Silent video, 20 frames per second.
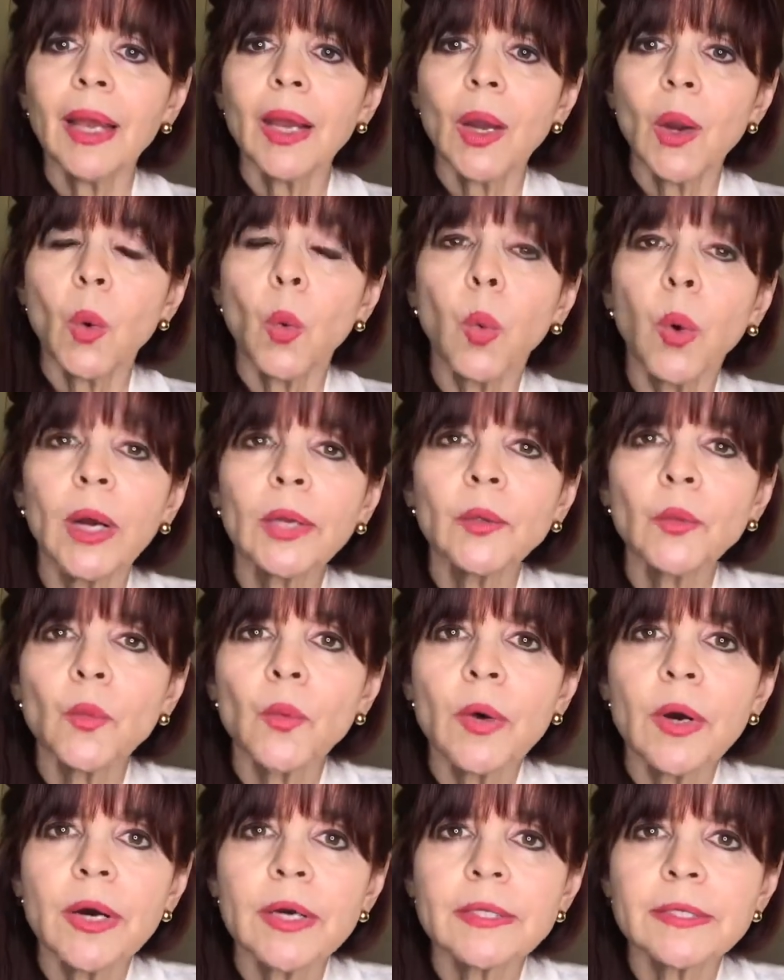what
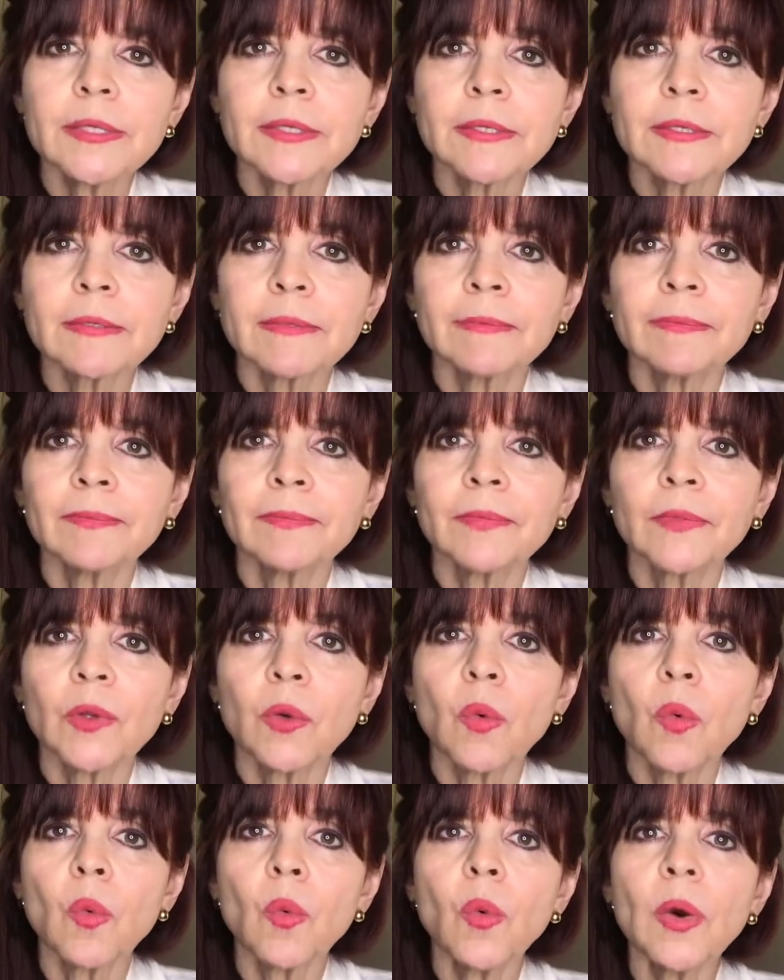is
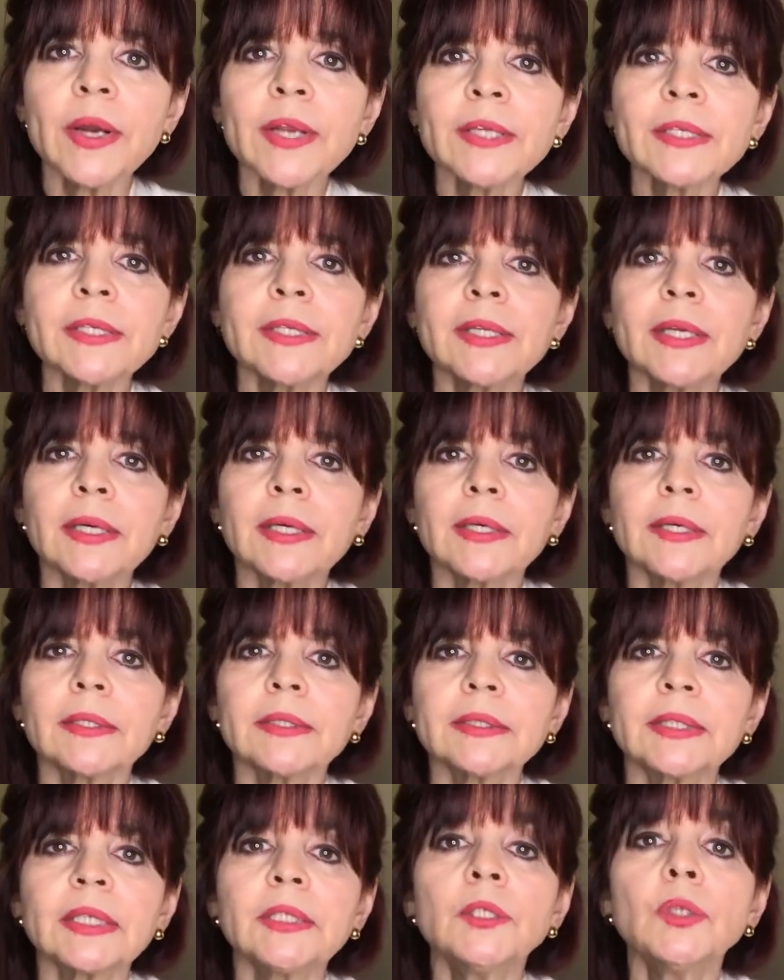
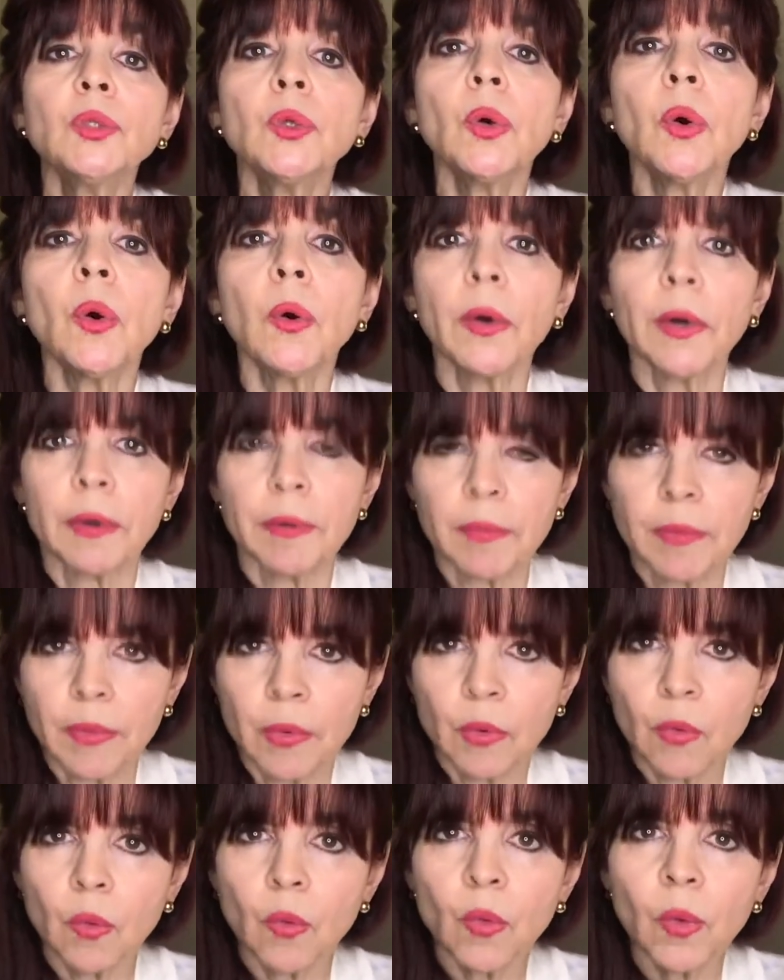the norm,
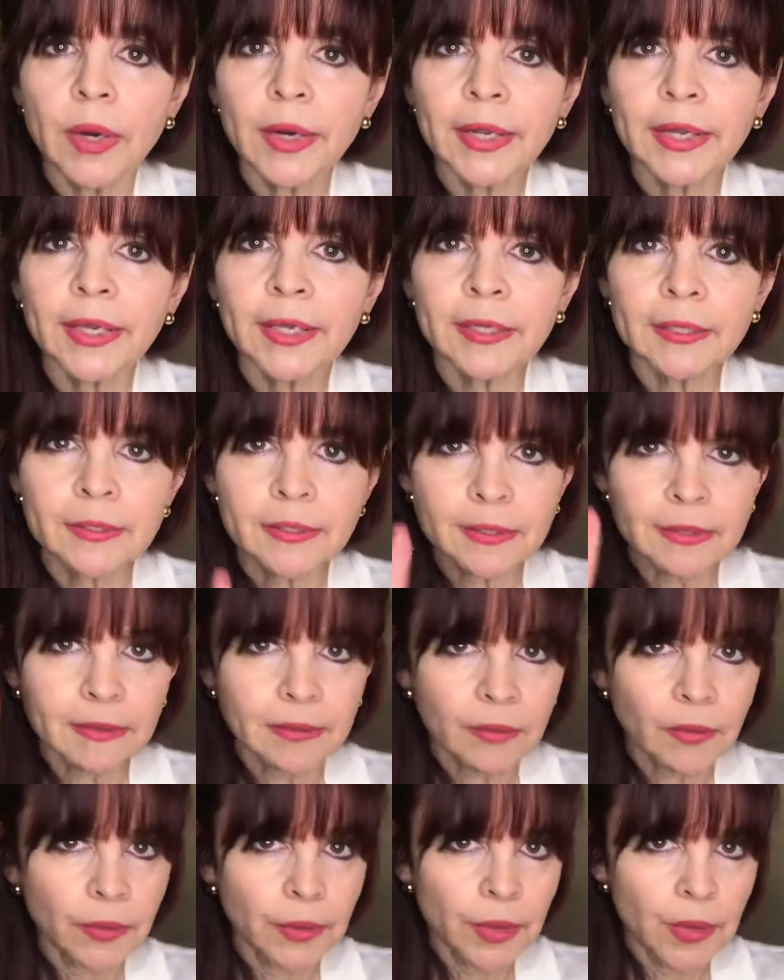what is,
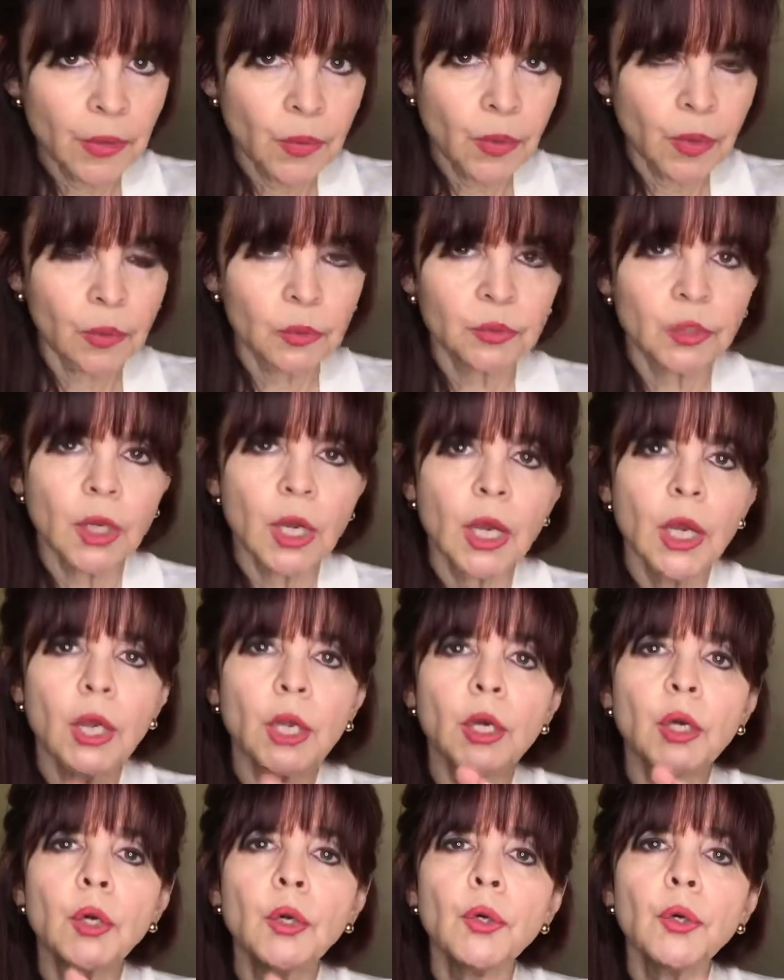quote unquote,
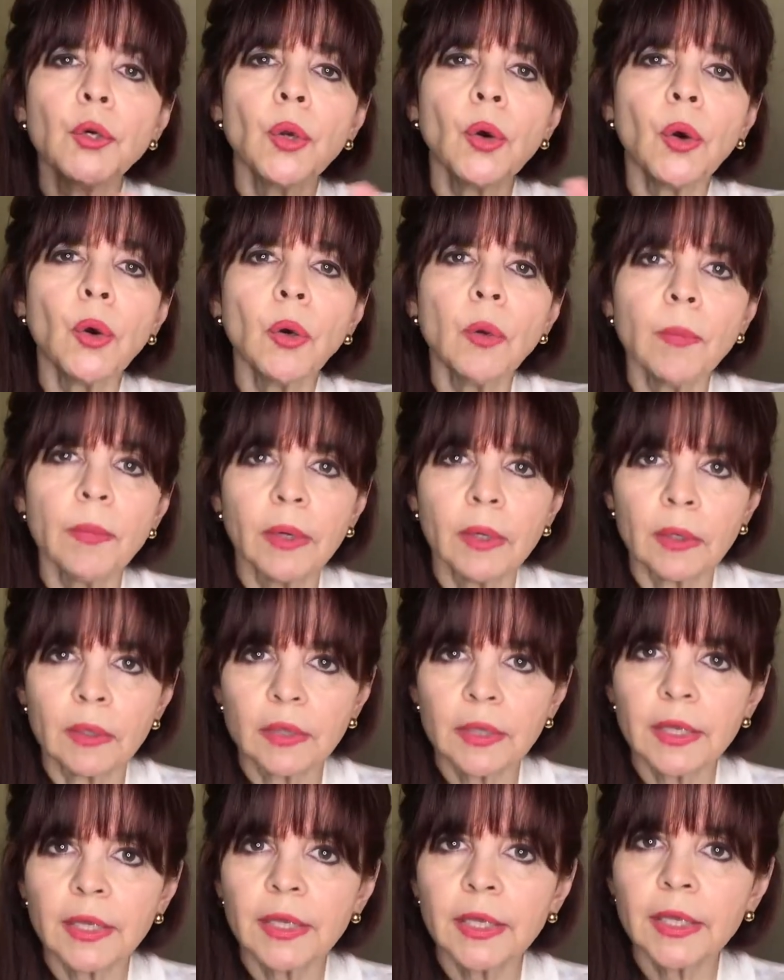normal
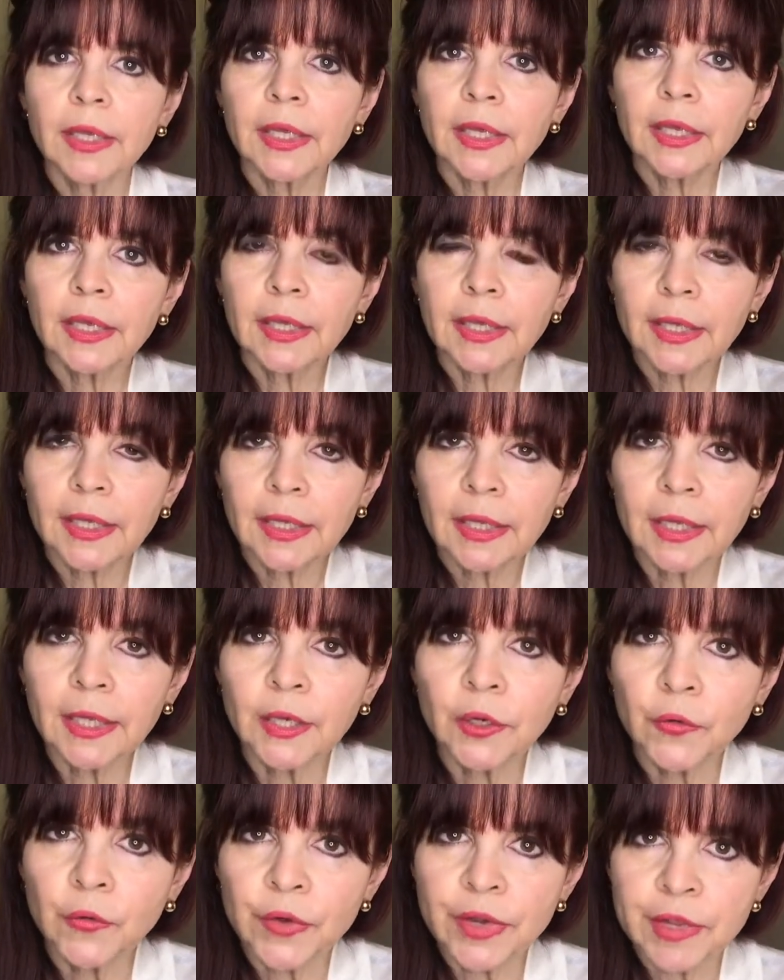in
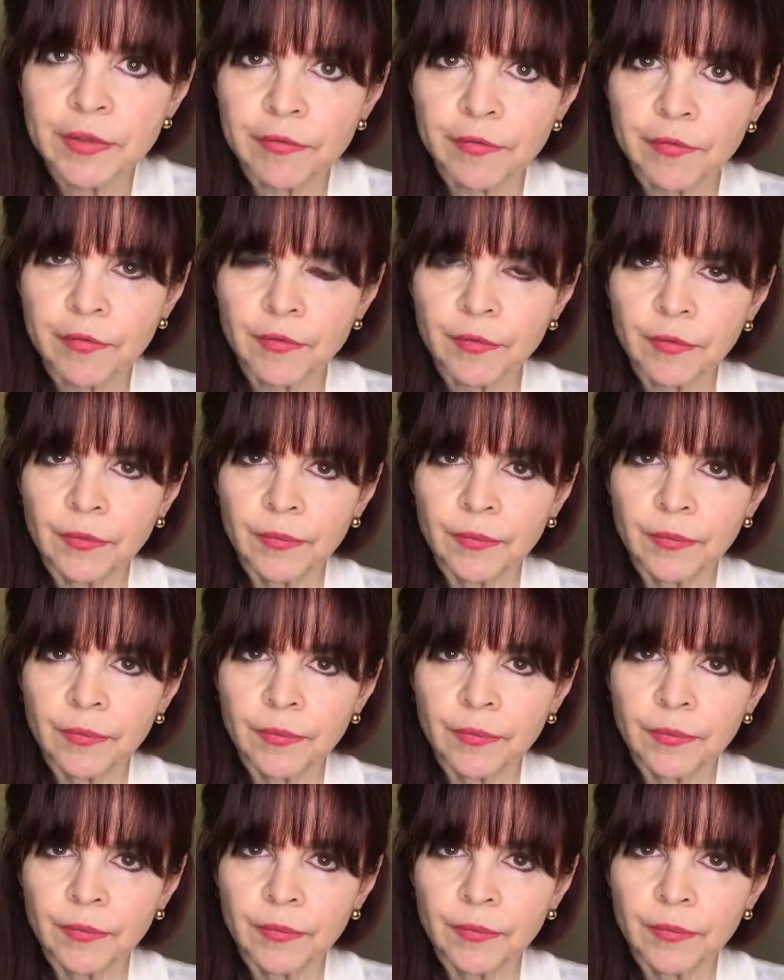grief.